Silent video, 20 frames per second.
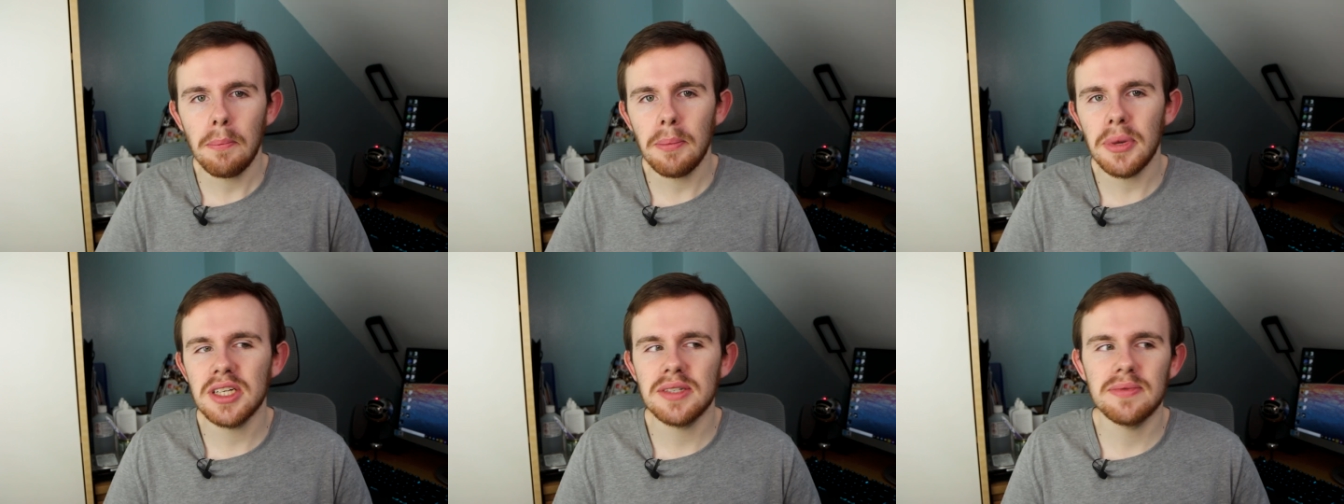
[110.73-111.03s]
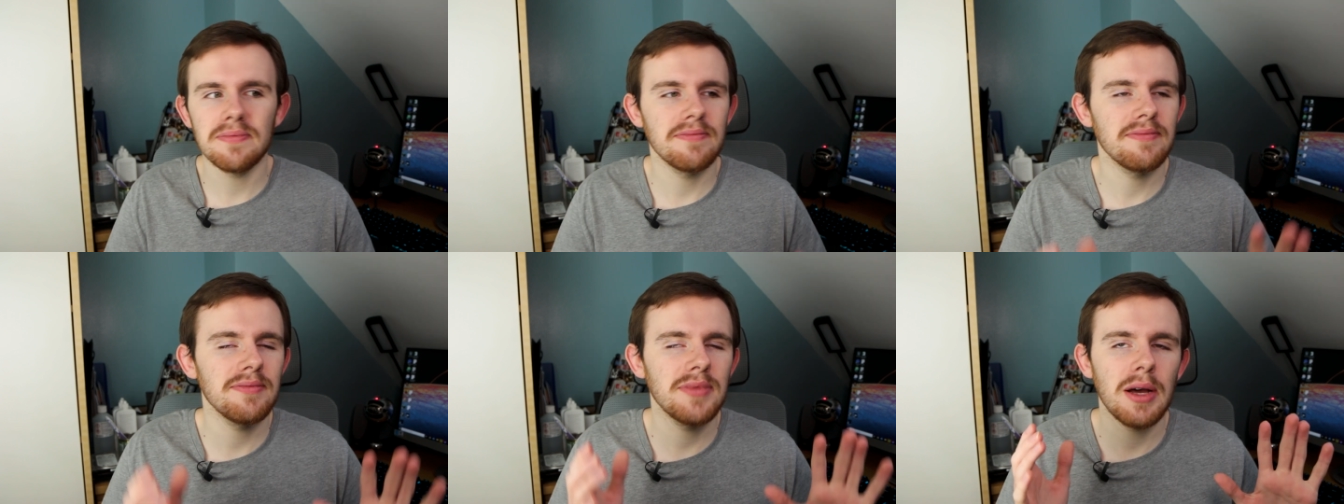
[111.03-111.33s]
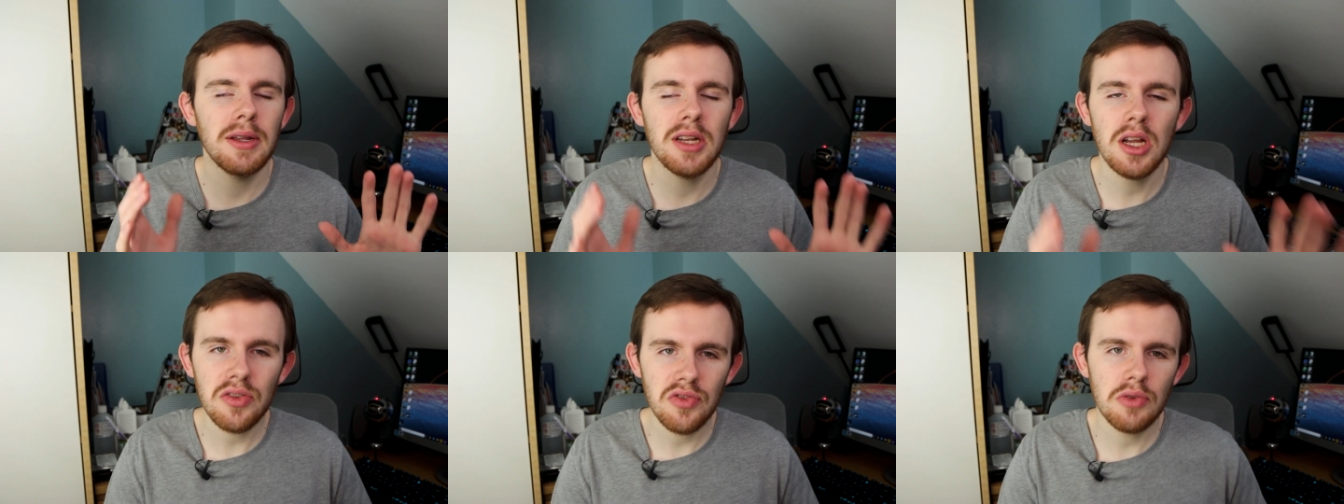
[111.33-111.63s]
But
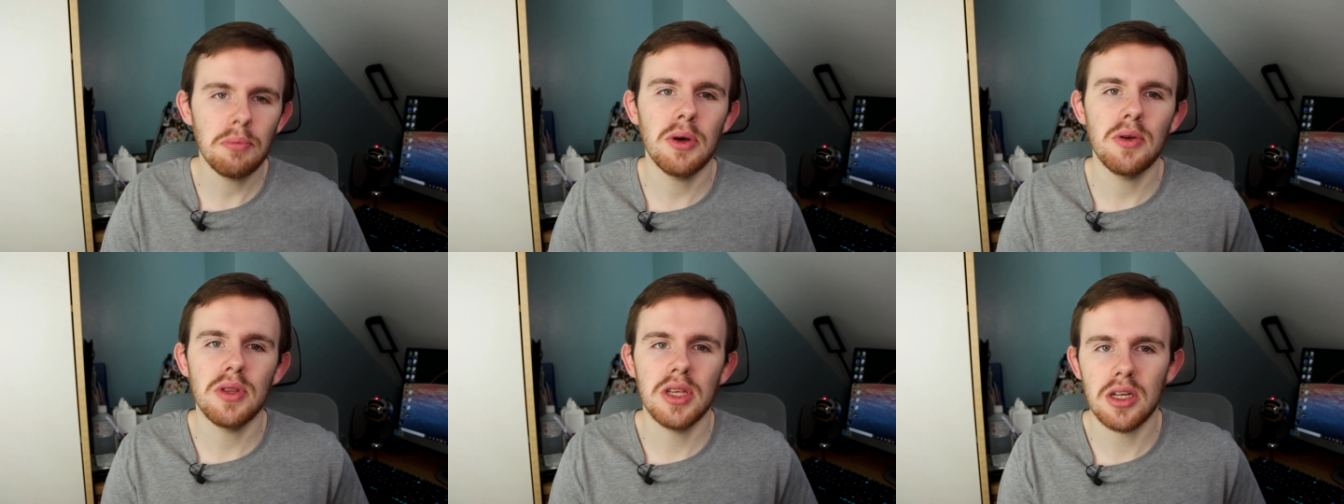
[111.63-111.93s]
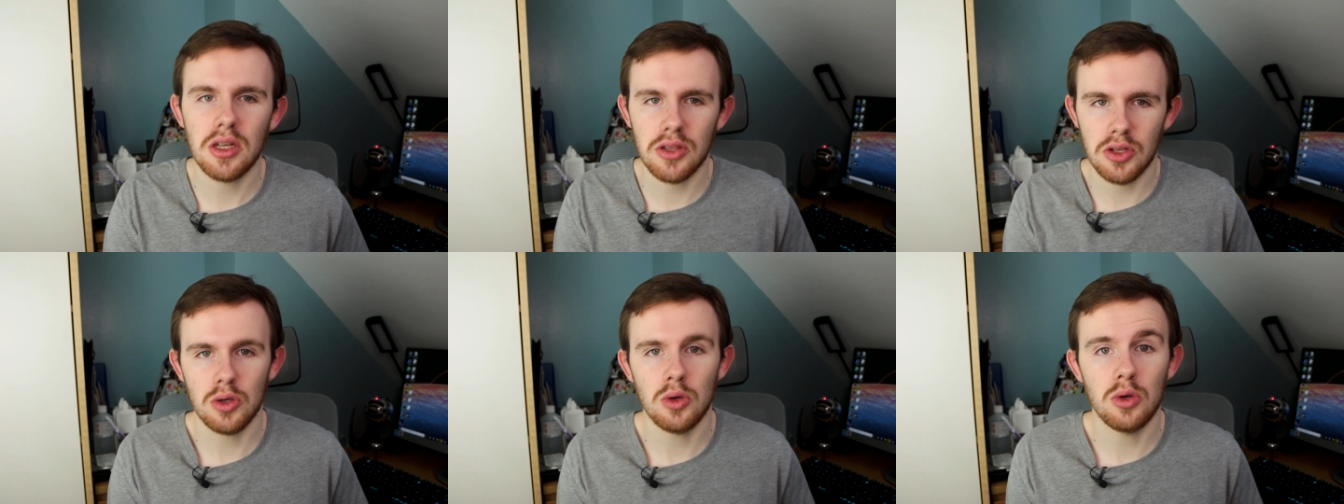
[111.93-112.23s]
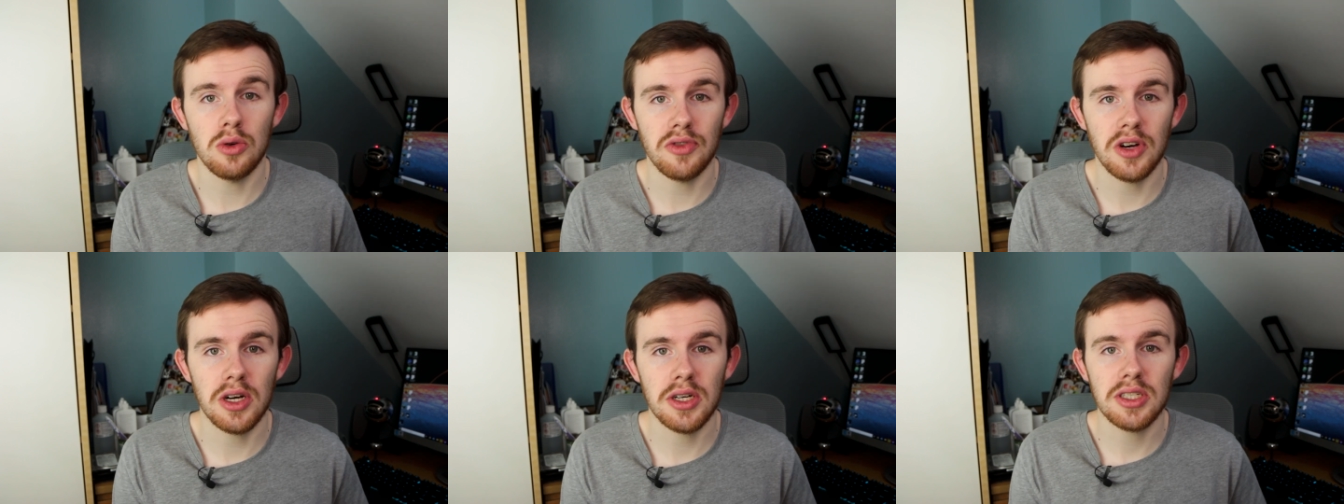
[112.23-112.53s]
enough about the other
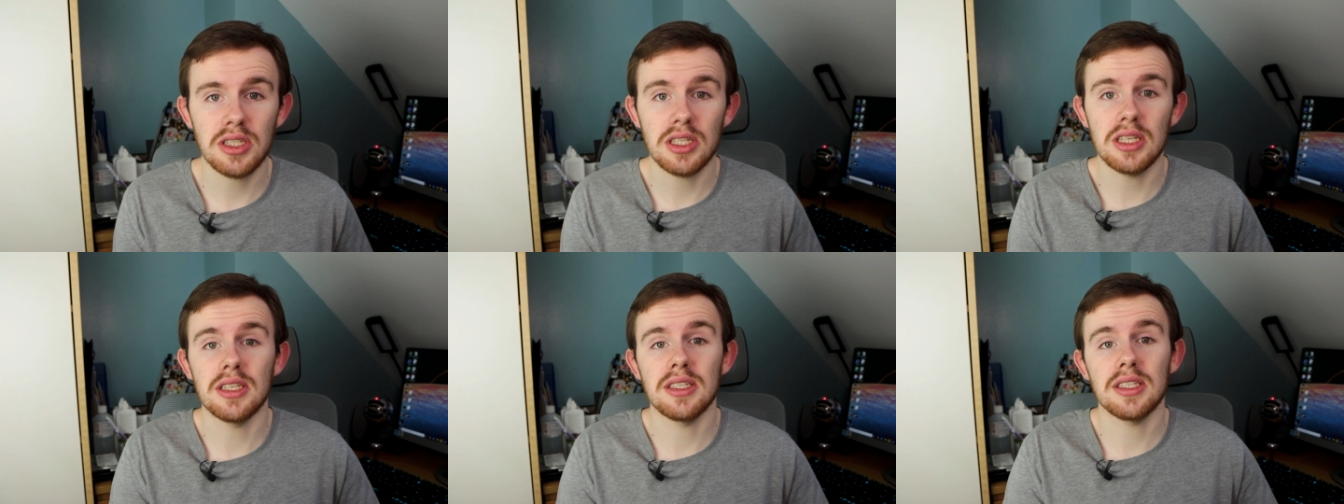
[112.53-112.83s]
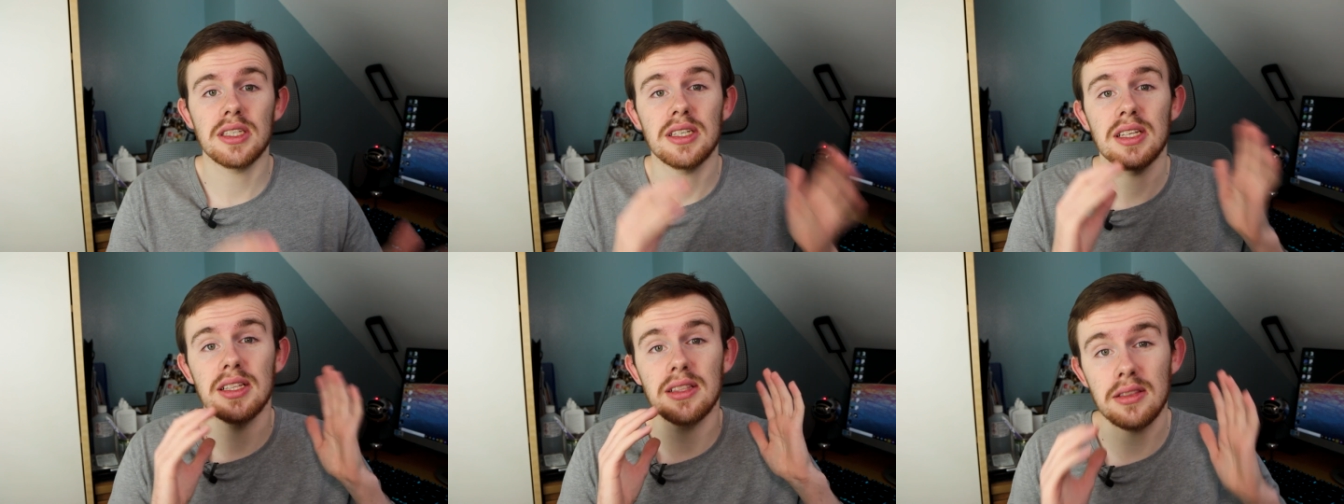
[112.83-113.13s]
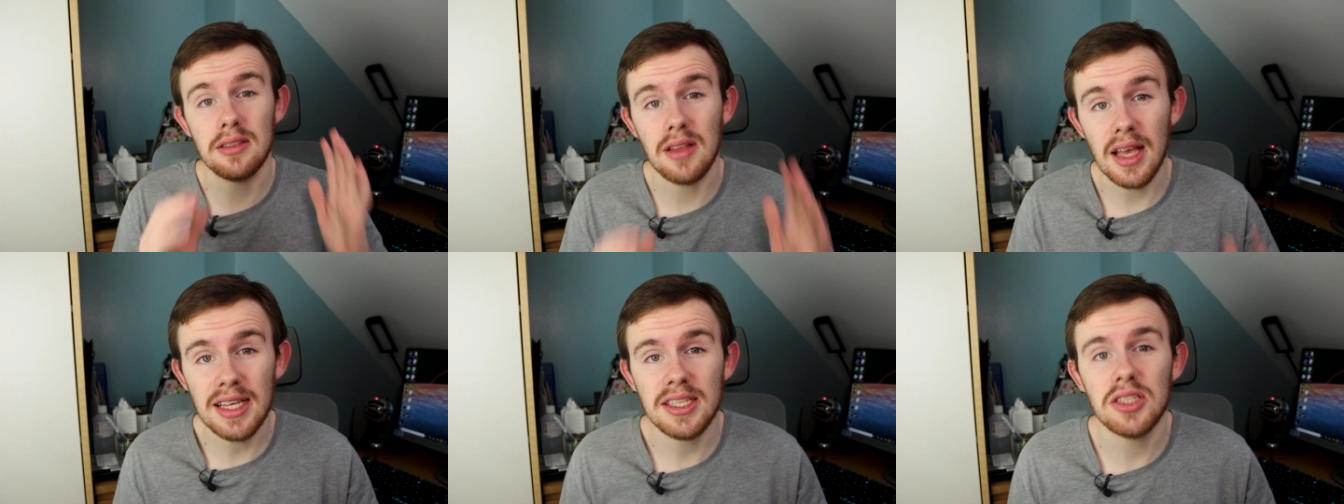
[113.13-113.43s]
universities,
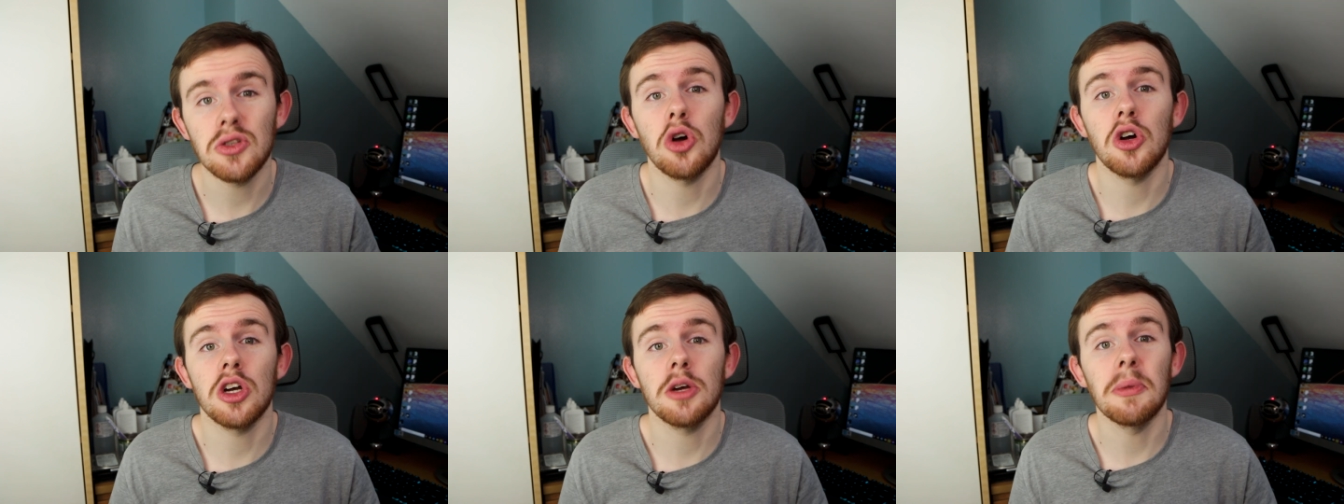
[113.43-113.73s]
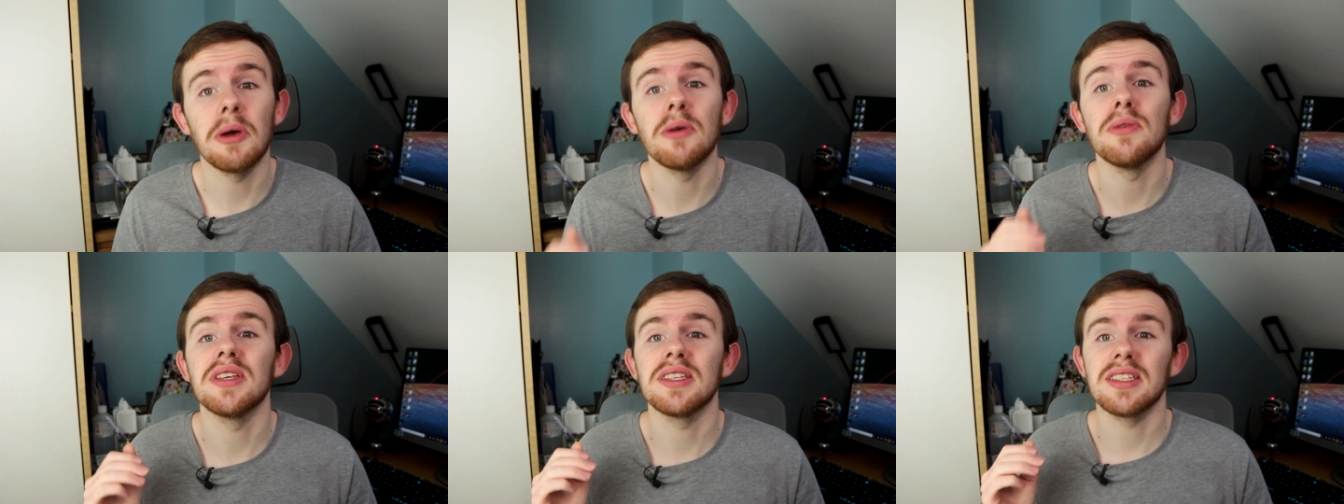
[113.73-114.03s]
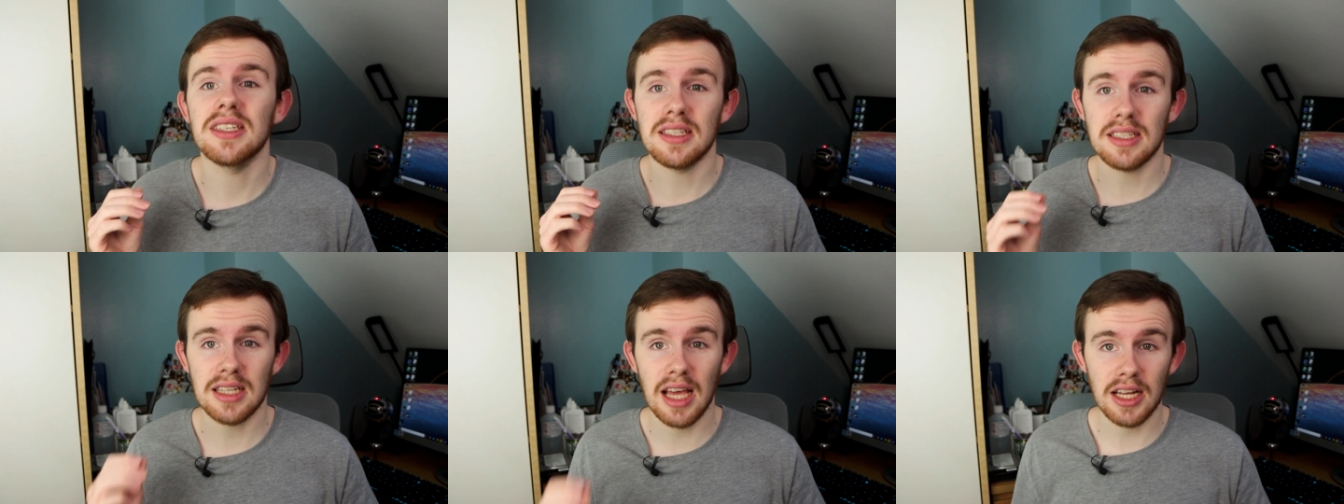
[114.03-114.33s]
let's talk about the
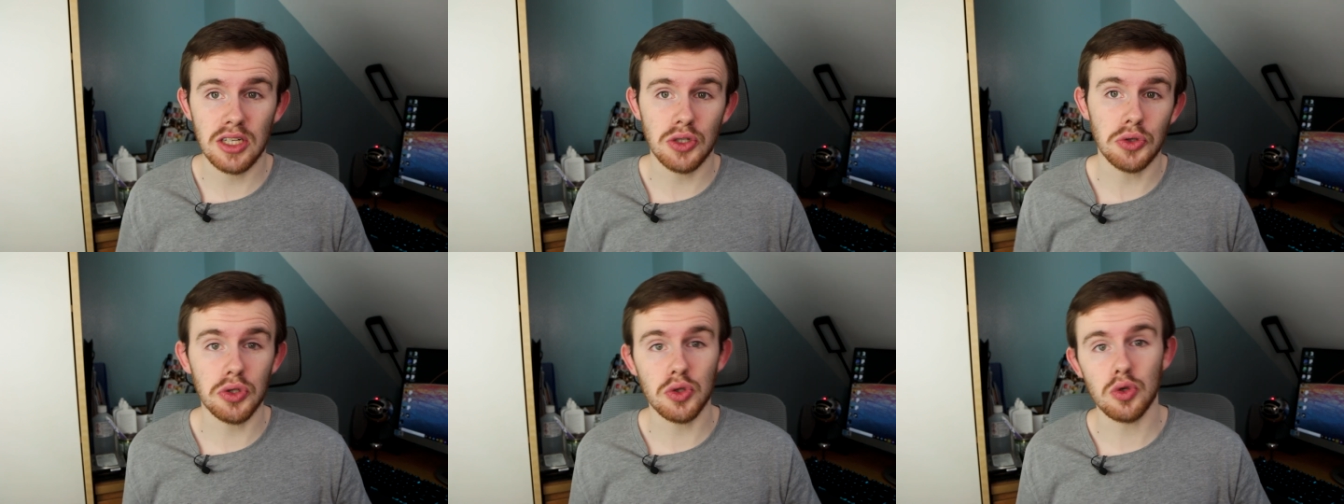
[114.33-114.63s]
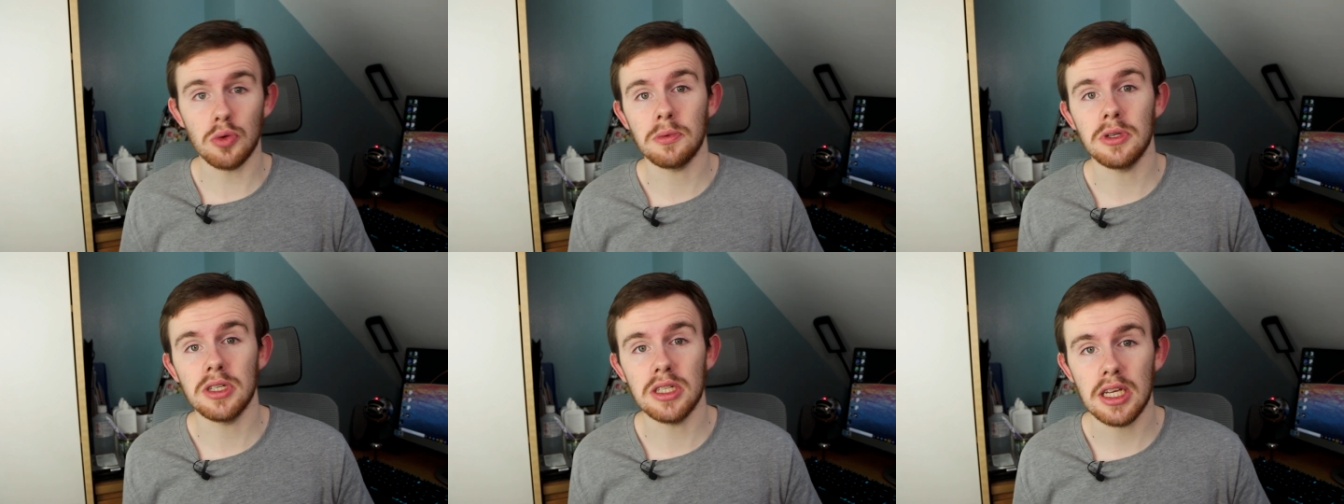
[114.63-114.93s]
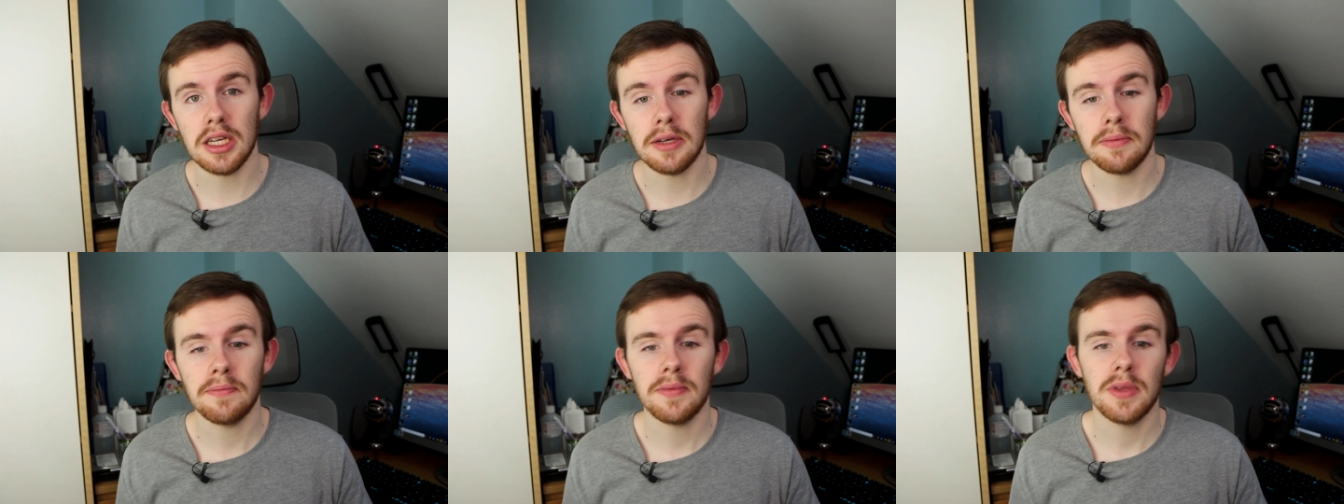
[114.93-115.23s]
St Andrews open
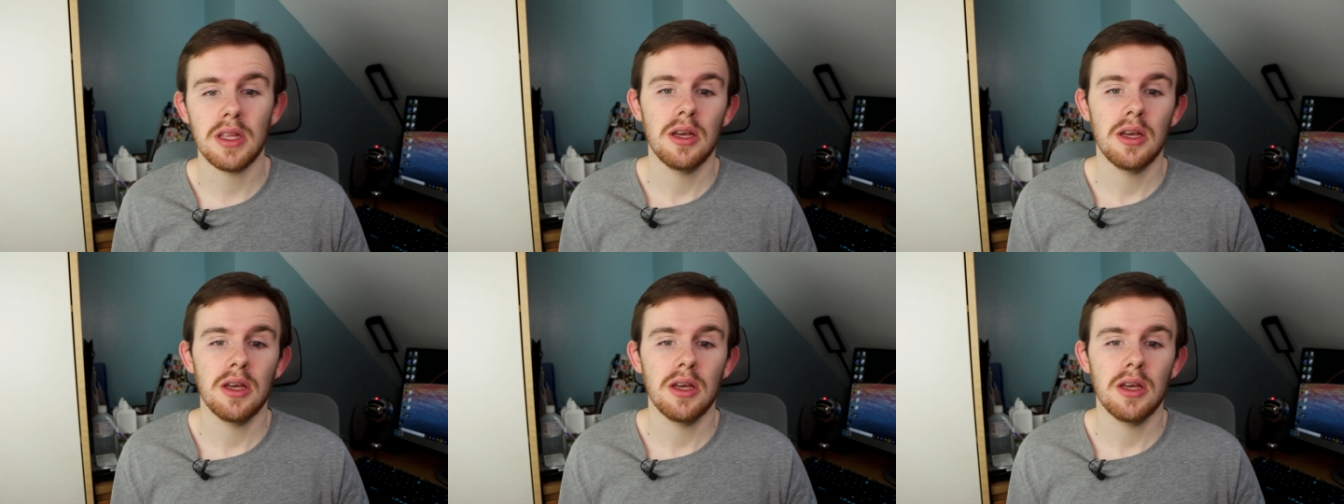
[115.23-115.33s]
day.